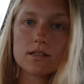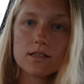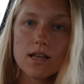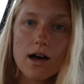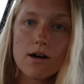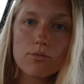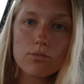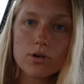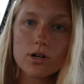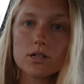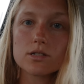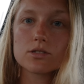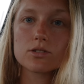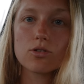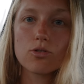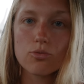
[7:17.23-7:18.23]
that
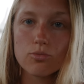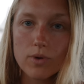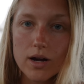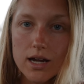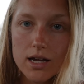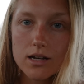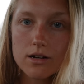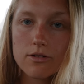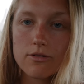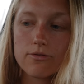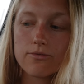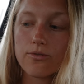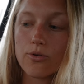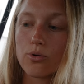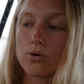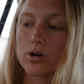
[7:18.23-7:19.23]
works great
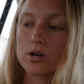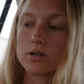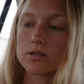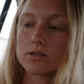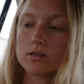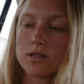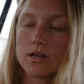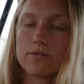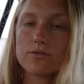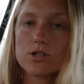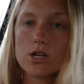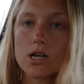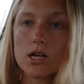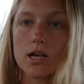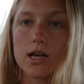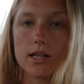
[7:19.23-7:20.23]
for
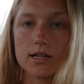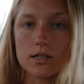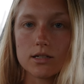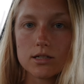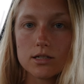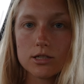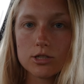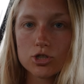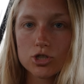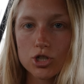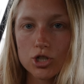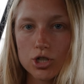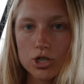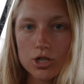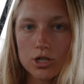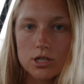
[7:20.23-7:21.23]
lifting and
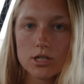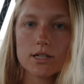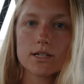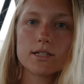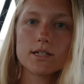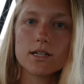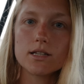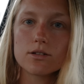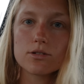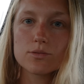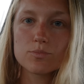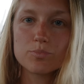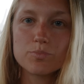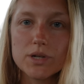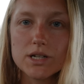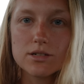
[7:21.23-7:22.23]
getting those
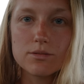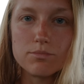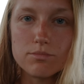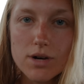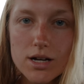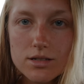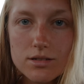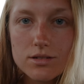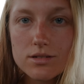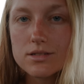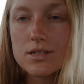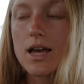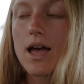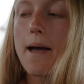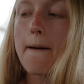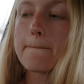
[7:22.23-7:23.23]
big muscles.
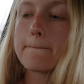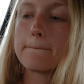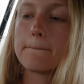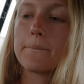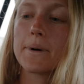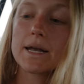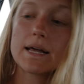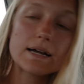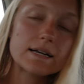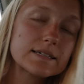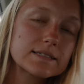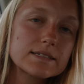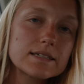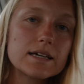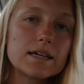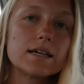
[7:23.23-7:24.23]
But
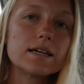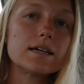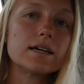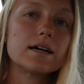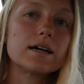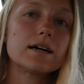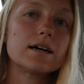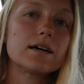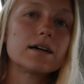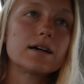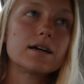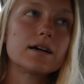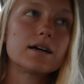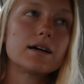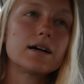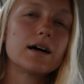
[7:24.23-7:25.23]
honestly,
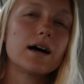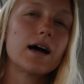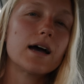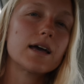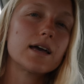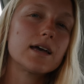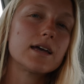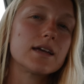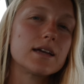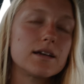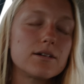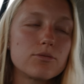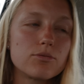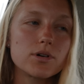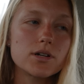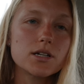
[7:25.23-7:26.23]

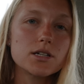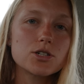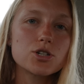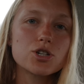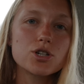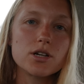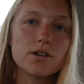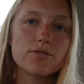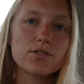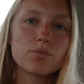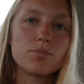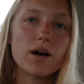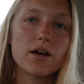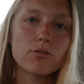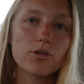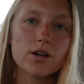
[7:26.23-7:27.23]
I want to shift
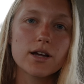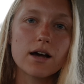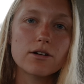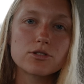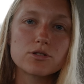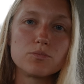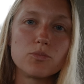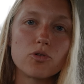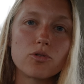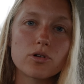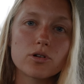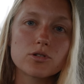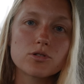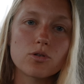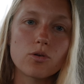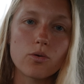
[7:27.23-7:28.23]
my workouts
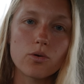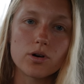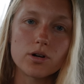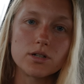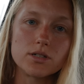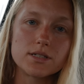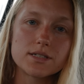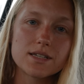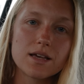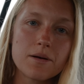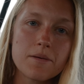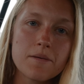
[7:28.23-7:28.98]
more towards,